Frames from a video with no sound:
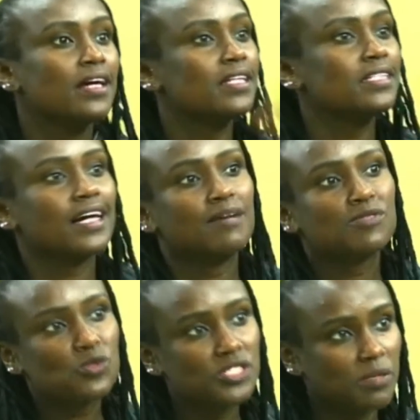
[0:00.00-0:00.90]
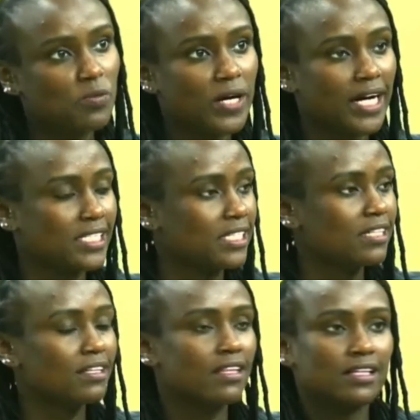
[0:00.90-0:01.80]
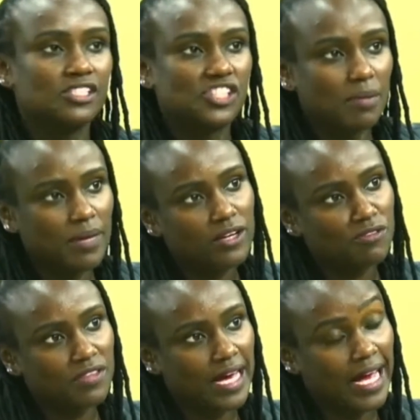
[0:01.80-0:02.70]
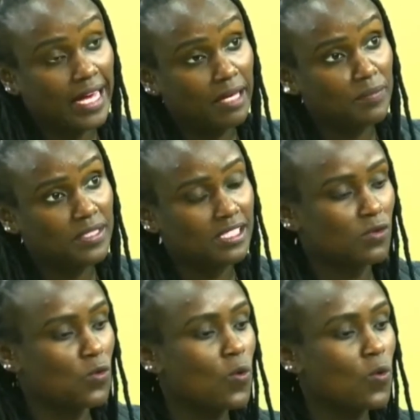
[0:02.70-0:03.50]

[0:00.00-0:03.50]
It comes to Chebukati, the chairman of the IEBC,